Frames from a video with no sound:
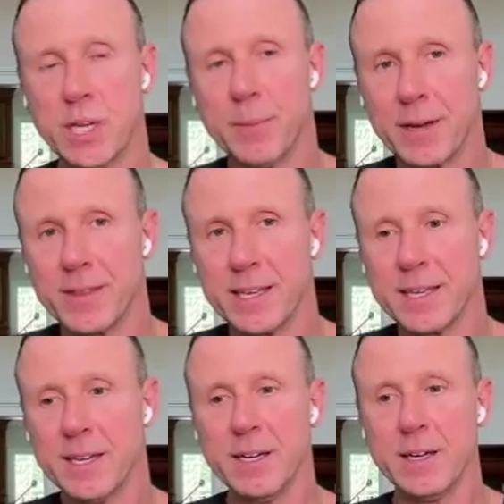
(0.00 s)
stomach
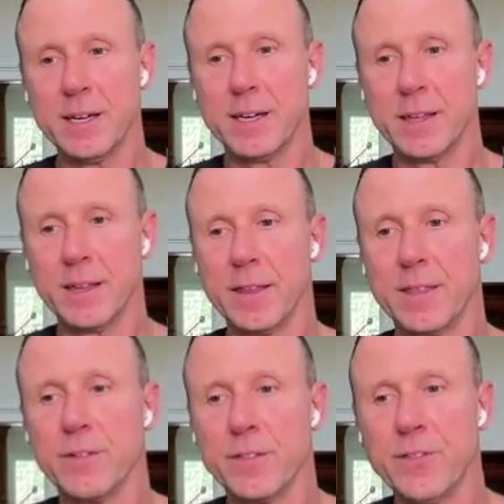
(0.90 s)
the
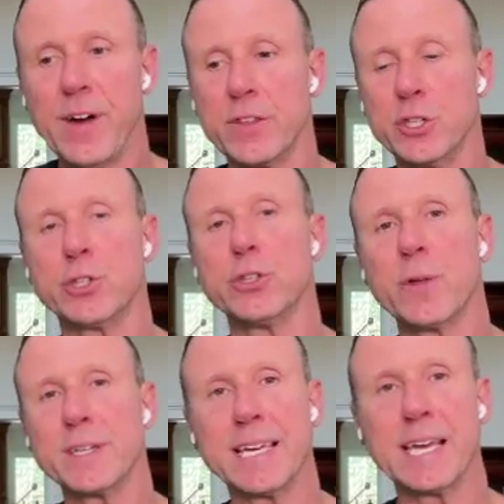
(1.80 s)
fact that you can
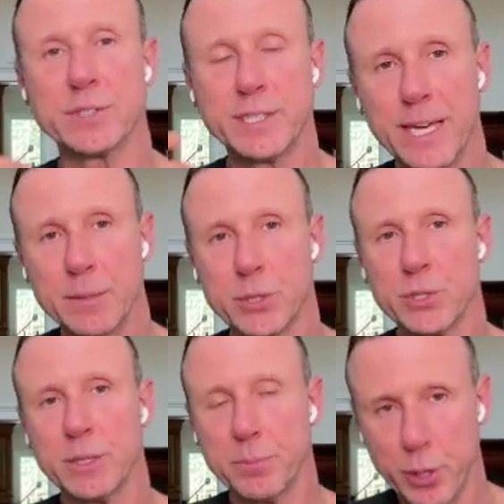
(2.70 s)
only take out
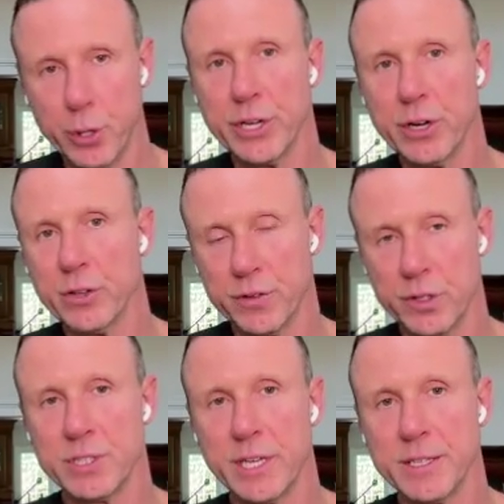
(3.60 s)
10% per year in the
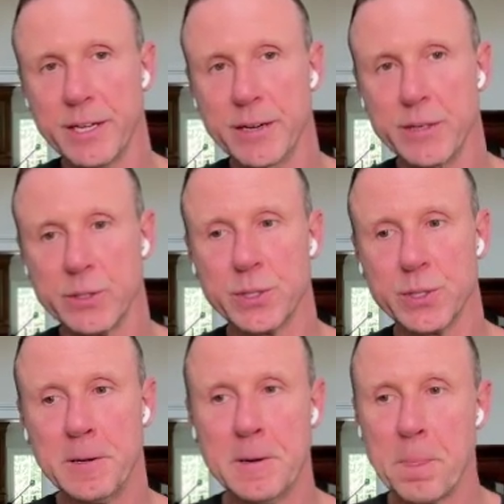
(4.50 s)
first 10 years,
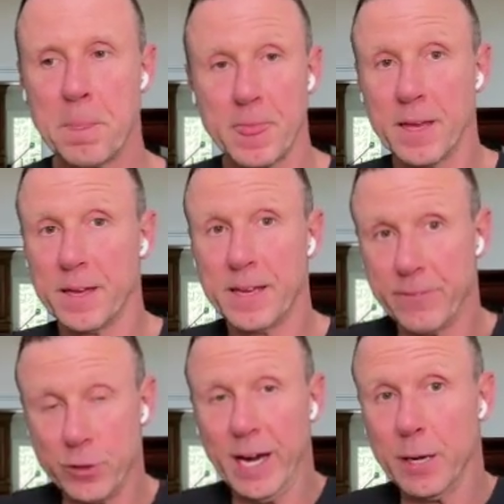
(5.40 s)

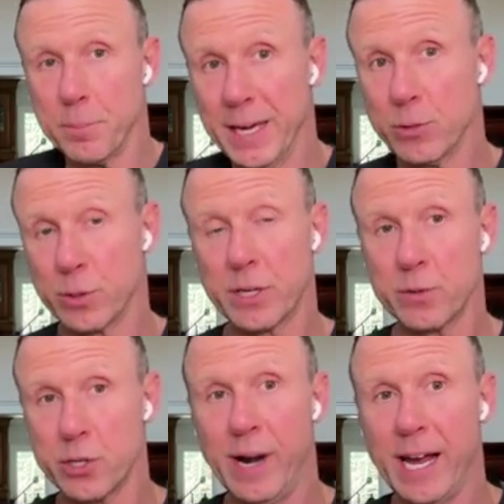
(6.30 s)
if you had a big
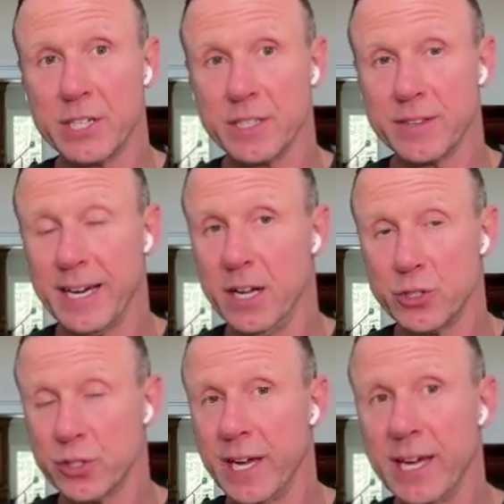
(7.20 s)
correction, that
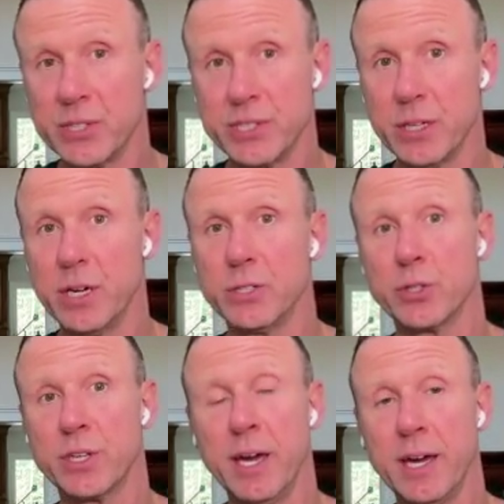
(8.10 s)
100K is still
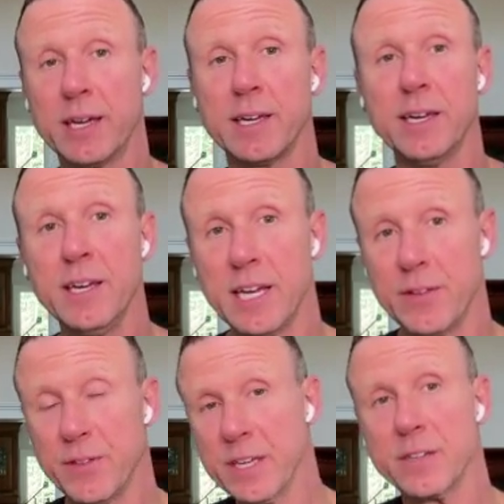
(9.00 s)
100K
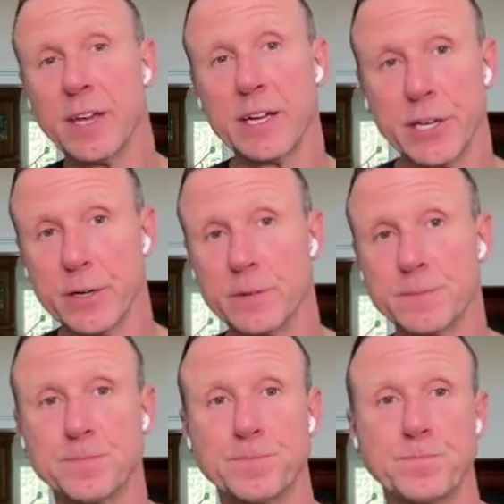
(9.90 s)
at the end of that year.